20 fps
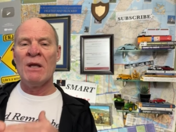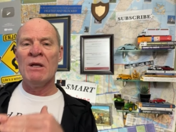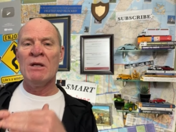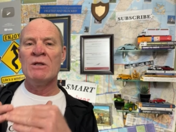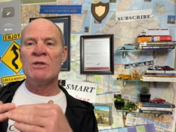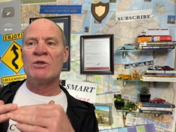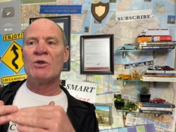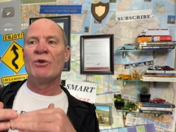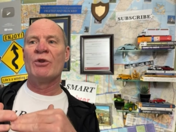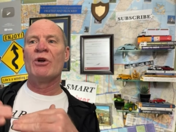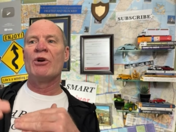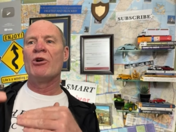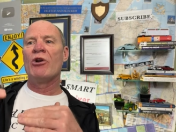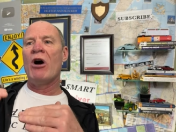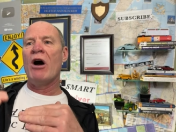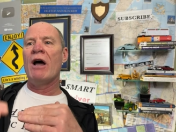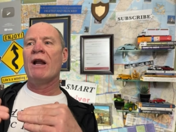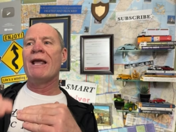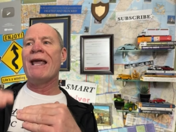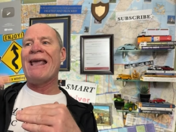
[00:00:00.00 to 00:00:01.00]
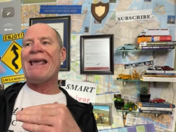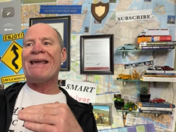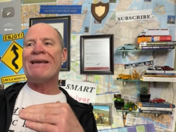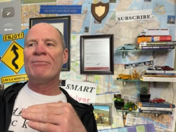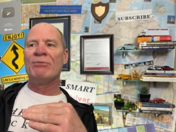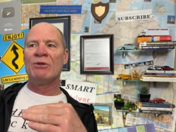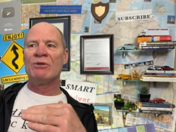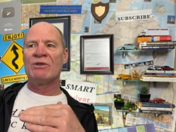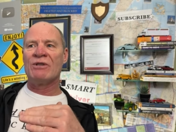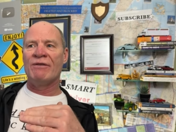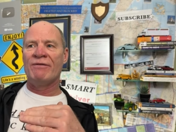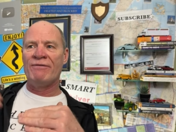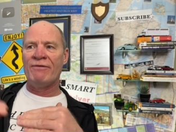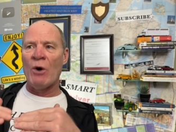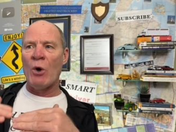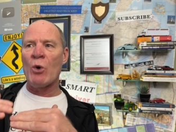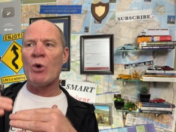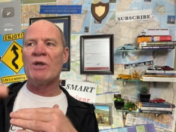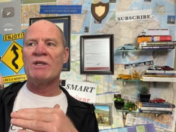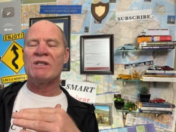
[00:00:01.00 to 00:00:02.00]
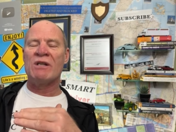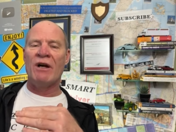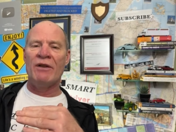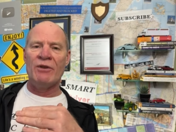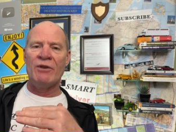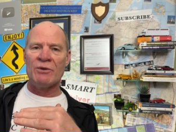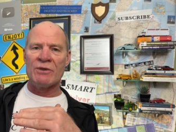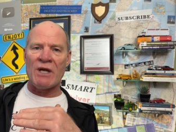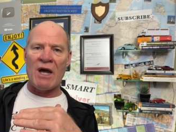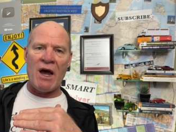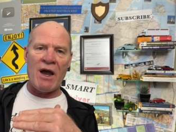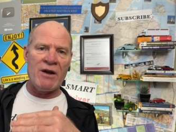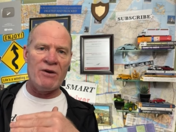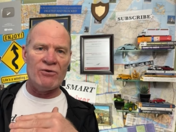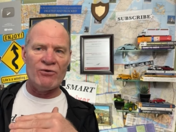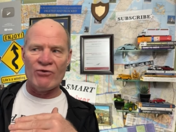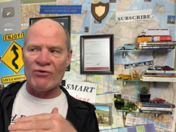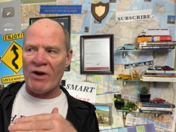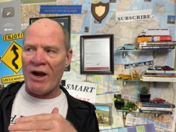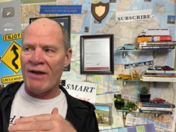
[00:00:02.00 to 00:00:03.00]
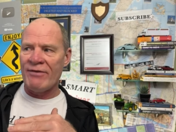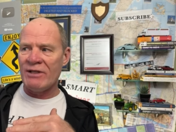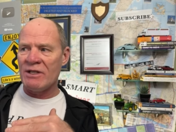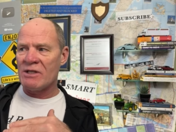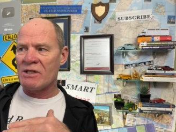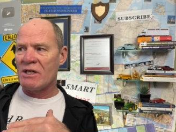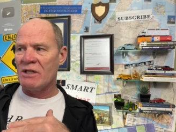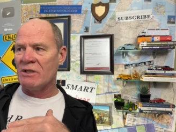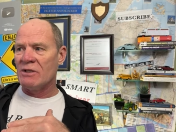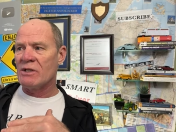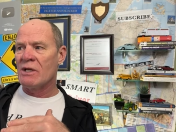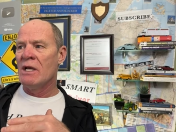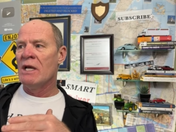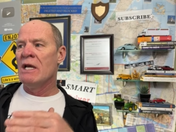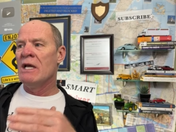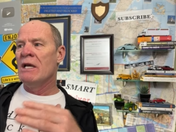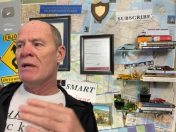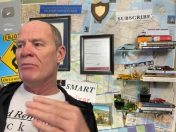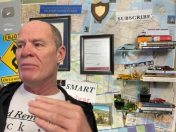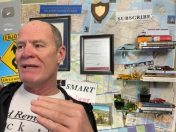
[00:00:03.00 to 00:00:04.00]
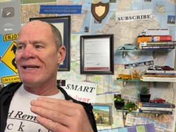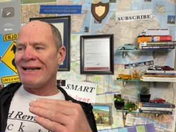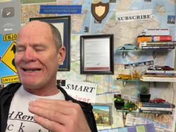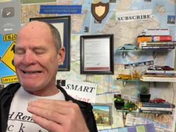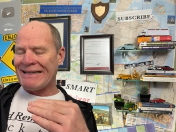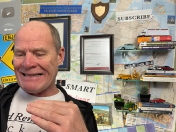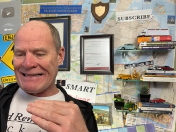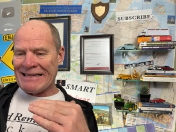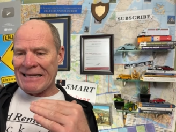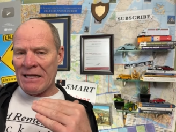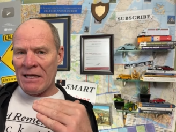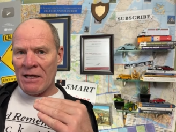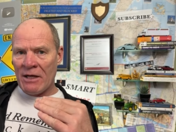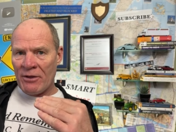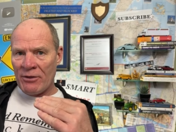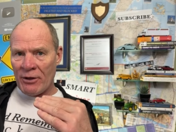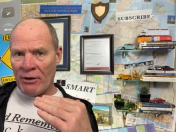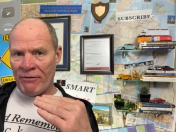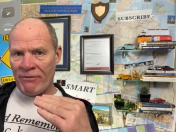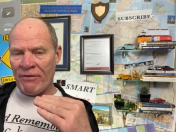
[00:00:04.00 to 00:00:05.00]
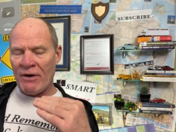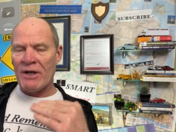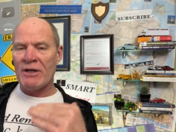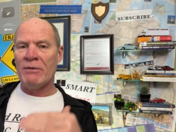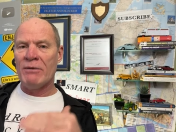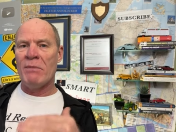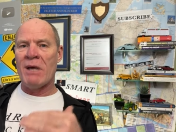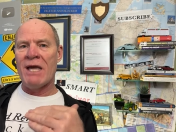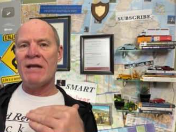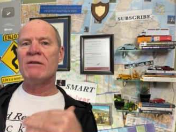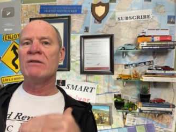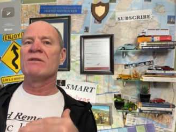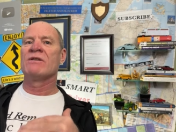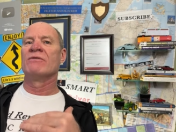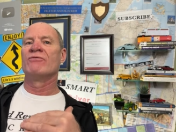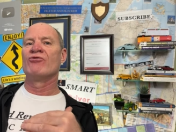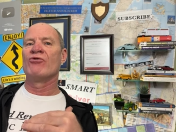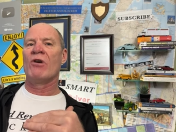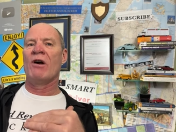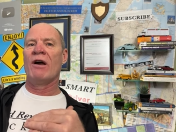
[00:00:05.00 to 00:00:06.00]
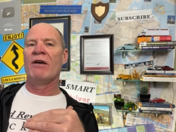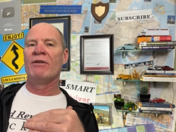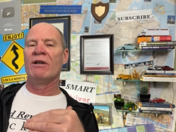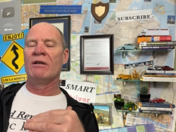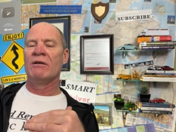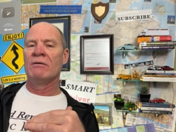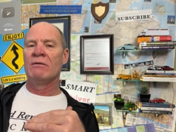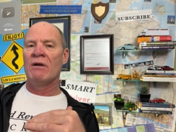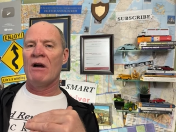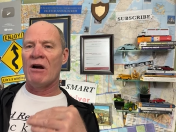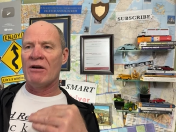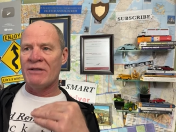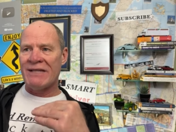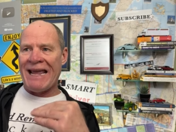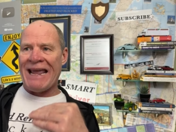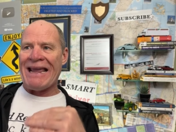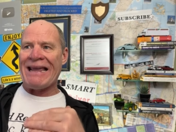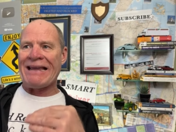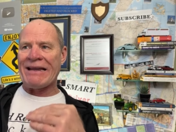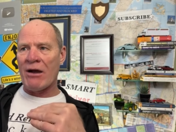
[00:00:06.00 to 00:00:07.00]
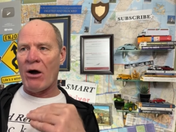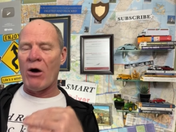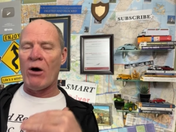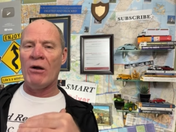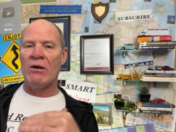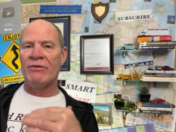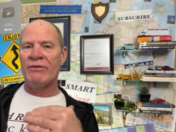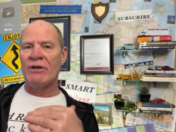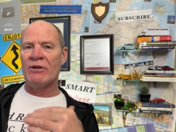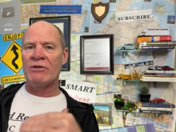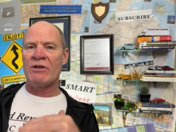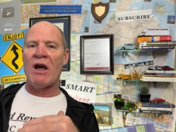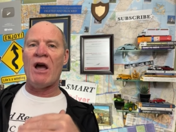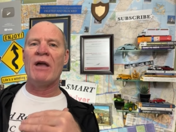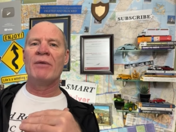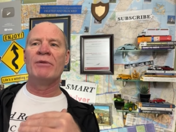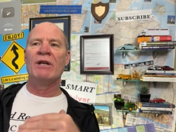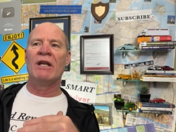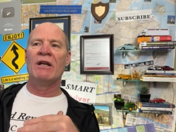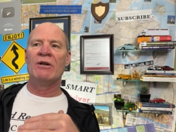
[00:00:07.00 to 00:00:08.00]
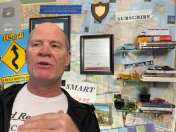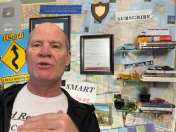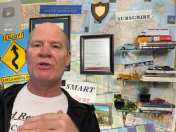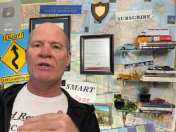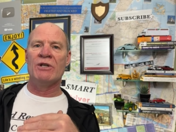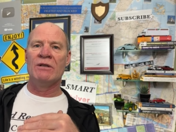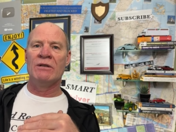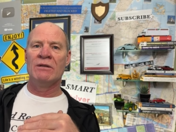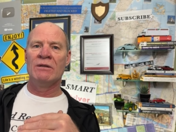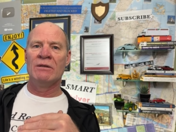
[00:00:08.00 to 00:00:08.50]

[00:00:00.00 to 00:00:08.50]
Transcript: So they're not able to focus on those higher driving skills because the fundamentals of driving are taking all of their time and energy.